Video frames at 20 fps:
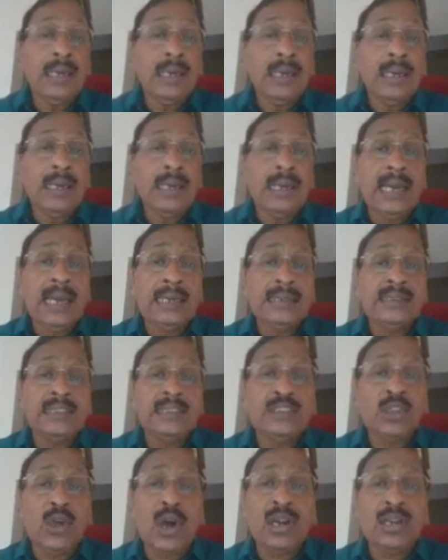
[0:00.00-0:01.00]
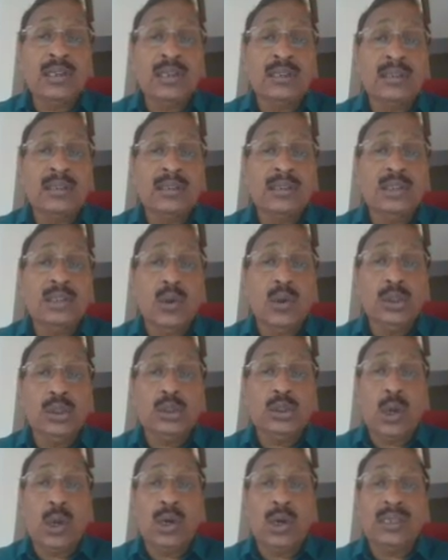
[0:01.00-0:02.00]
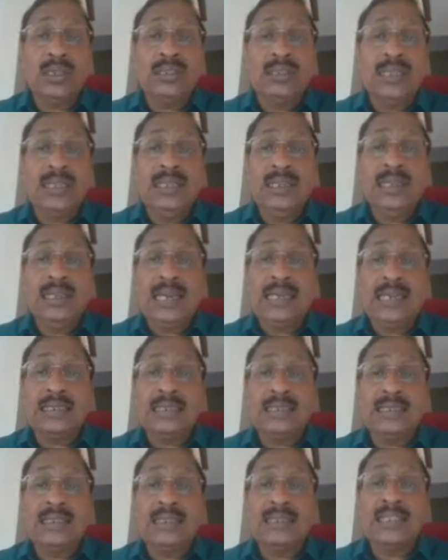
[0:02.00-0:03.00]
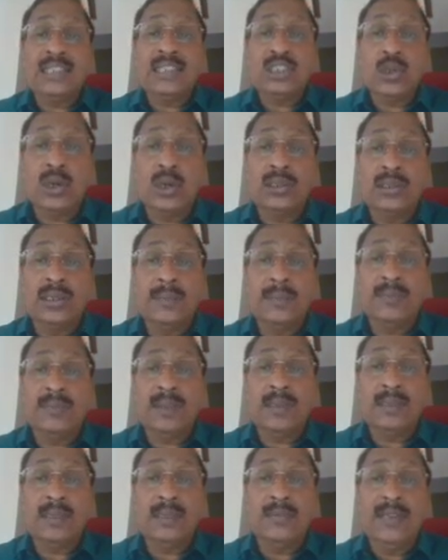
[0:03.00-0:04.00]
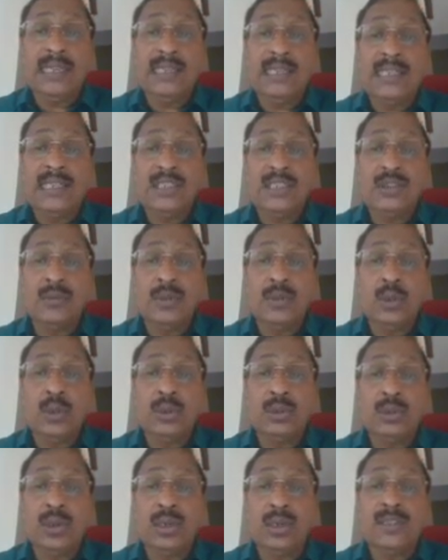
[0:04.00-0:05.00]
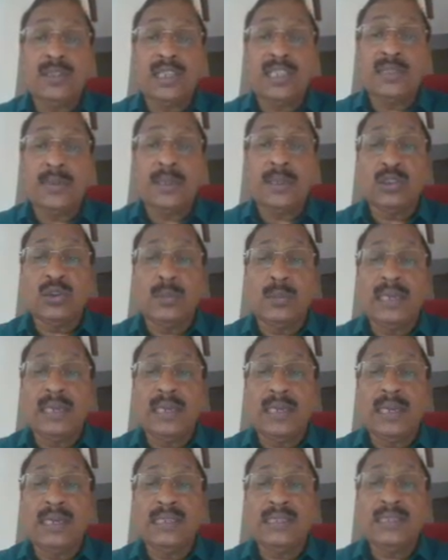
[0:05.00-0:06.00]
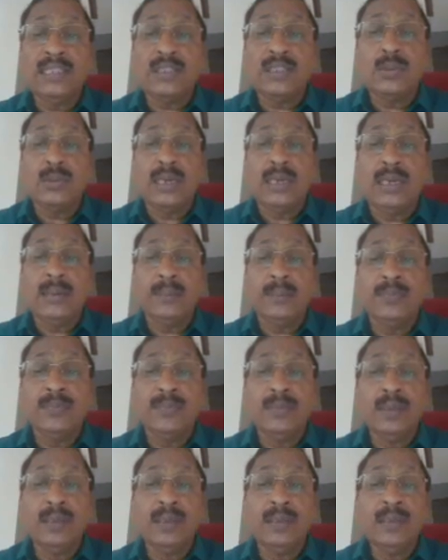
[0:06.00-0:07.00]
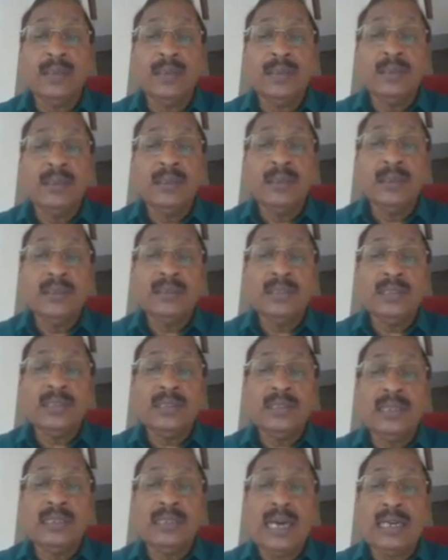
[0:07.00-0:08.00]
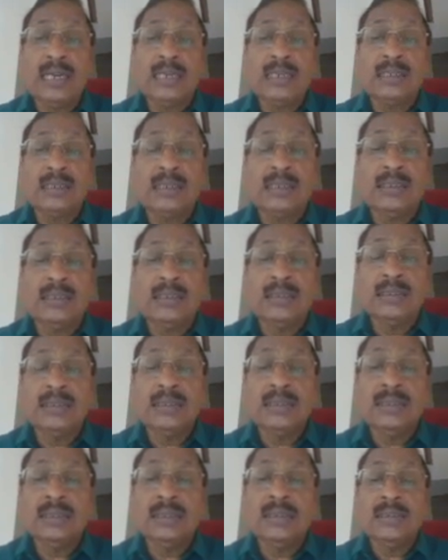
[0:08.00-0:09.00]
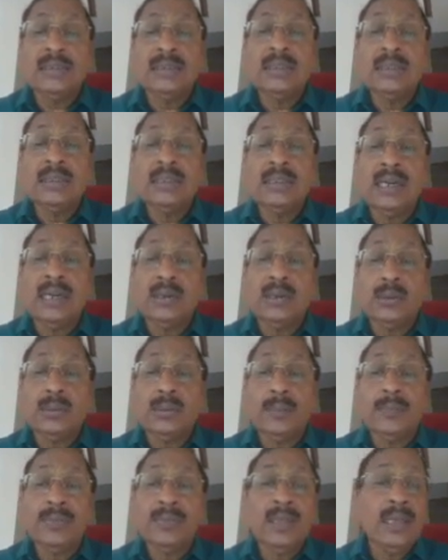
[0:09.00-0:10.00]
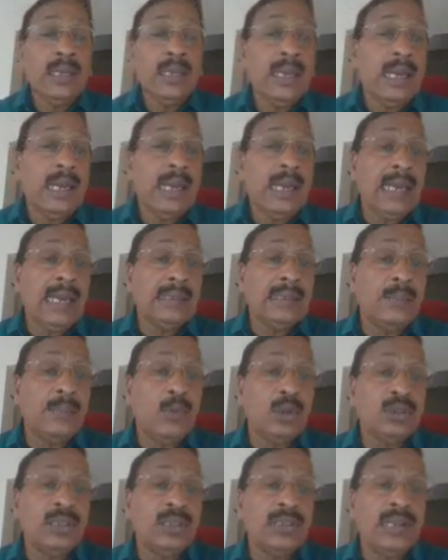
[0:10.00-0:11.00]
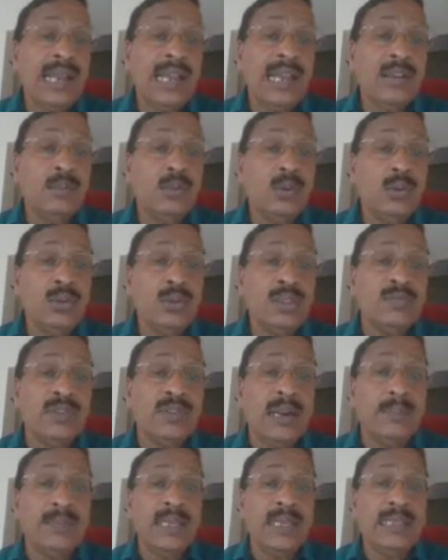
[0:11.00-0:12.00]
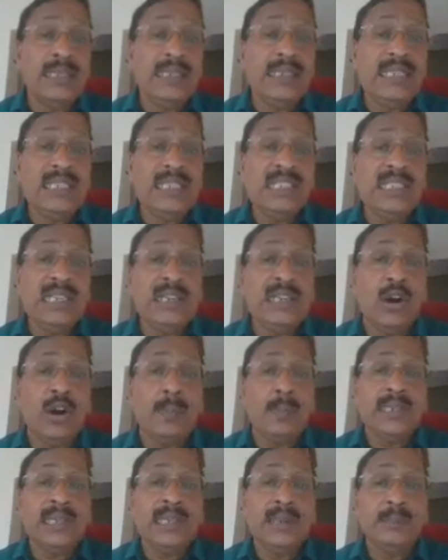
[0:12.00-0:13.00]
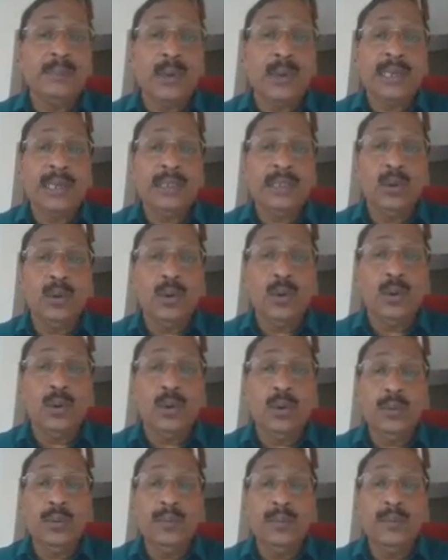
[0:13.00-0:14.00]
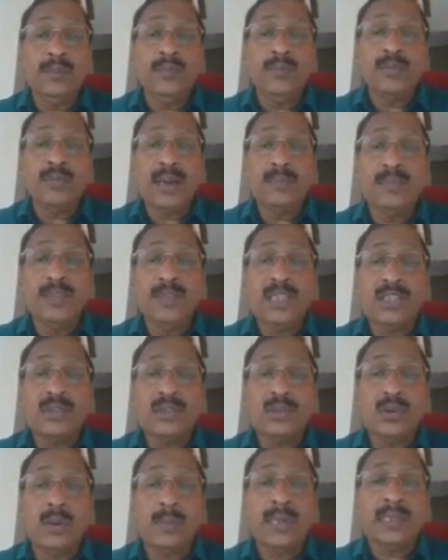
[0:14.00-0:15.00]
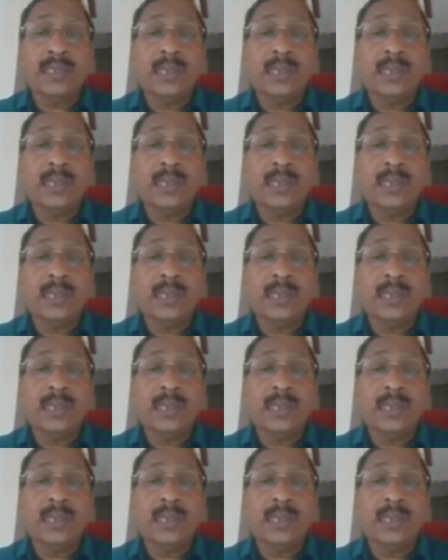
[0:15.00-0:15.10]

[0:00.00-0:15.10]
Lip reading: And the load torque TL characteristic is short. The variation of load torque with respect to omega is this one. This is a dark curve. And the motor drive moves from the initial operating point O, from this operating